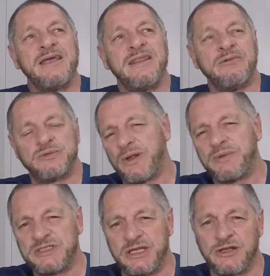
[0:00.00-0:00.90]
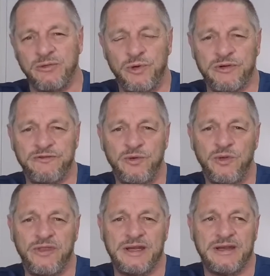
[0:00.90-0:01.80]
there was one particular
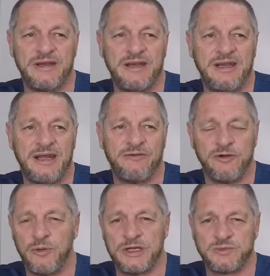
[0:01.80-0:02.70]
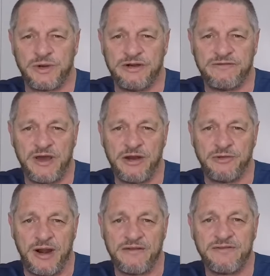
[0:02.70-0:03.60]
waterfall that I've always wanted to
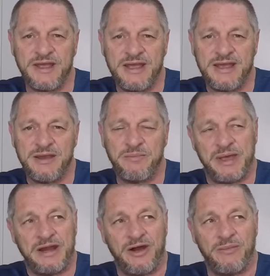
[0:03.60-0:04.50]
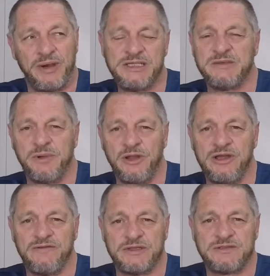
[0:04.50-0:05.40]
photograph, but I'm led to
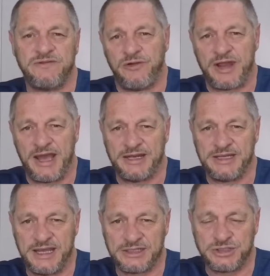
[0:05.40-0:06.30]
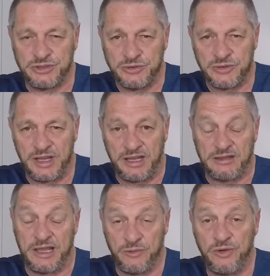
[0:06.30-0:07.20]
believe it's very hard to get to,
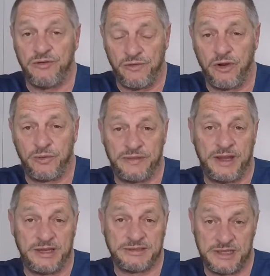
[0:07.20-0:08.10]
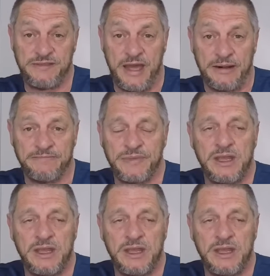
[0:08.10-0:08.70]
and they weren't wrong when they said that.